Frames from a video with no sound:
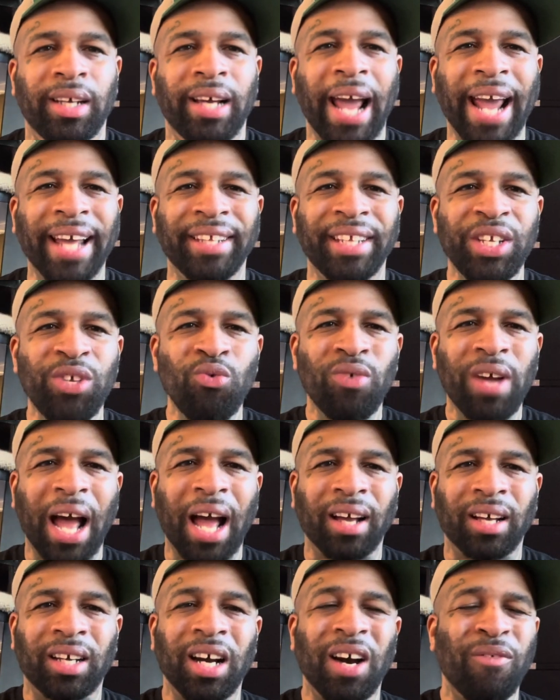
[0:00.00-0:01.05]
And then you
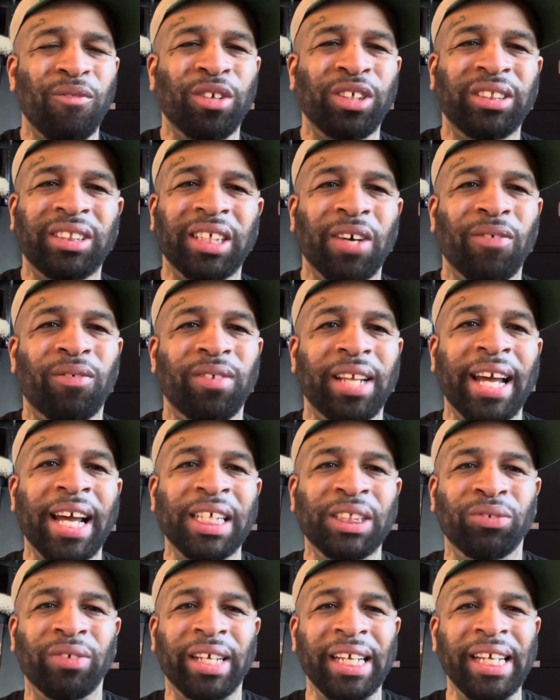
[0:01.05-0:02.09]
got Governor Jeff
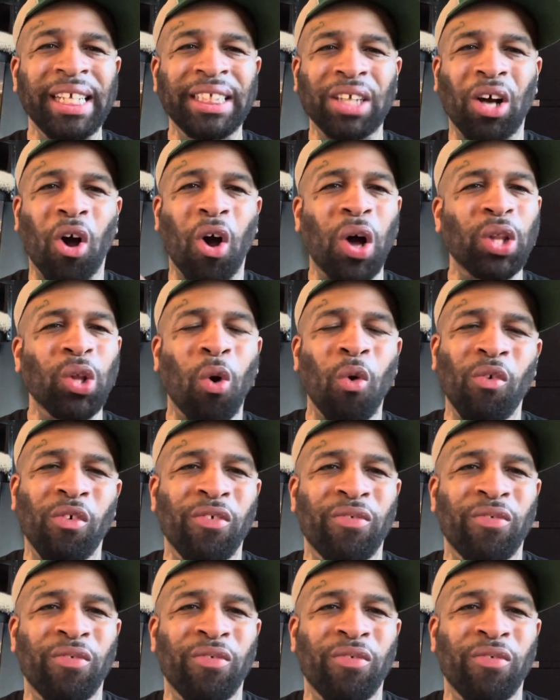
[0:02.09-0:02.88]
Landry. He's all over